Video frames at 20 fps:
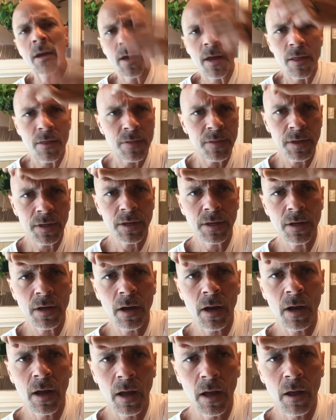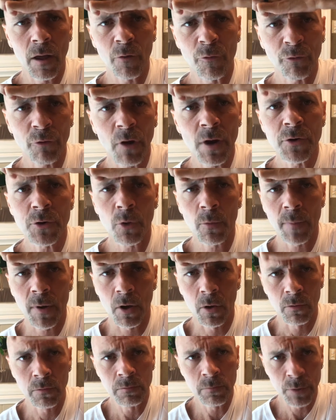The frontal
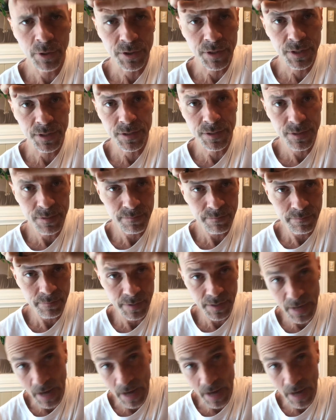bone, which is the